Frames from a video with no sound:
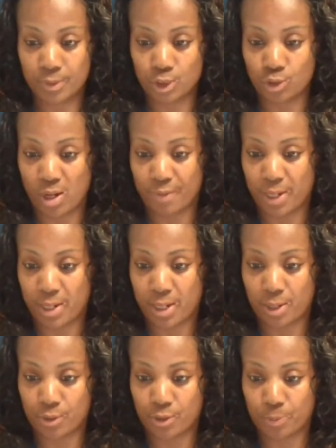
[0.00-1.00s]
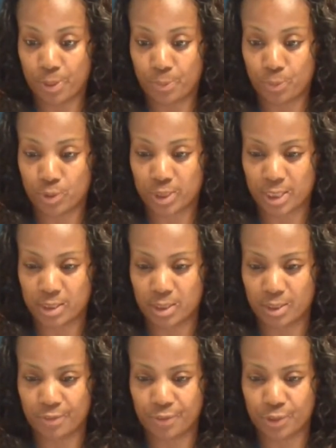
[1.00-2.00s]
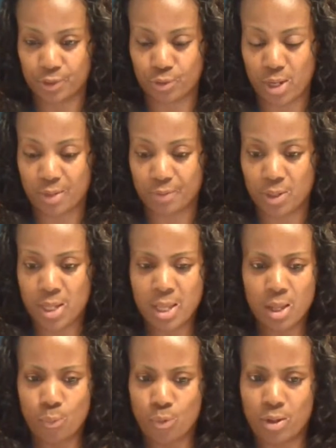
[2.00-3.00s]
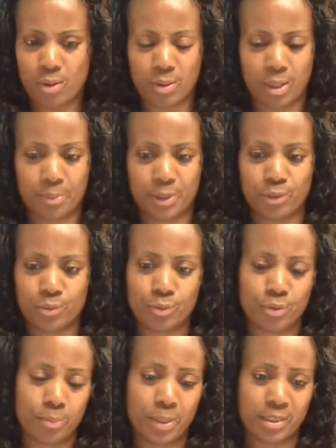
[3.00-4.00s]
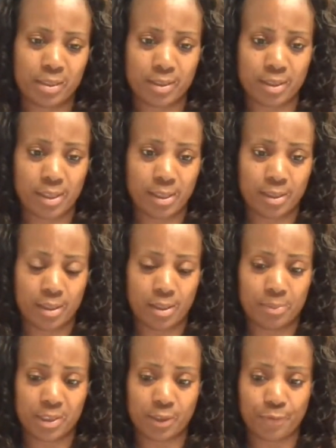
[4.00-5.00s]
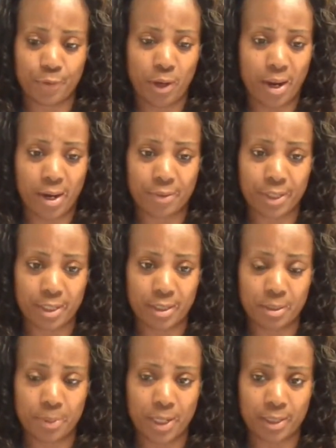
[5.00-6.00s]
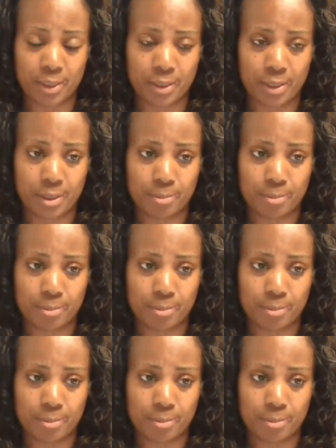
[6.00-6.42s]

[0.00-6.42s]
Driver, I hire all the paperwork that's needed for the driver. Well, I mean, you do the basic thing is if you're hiring anybody,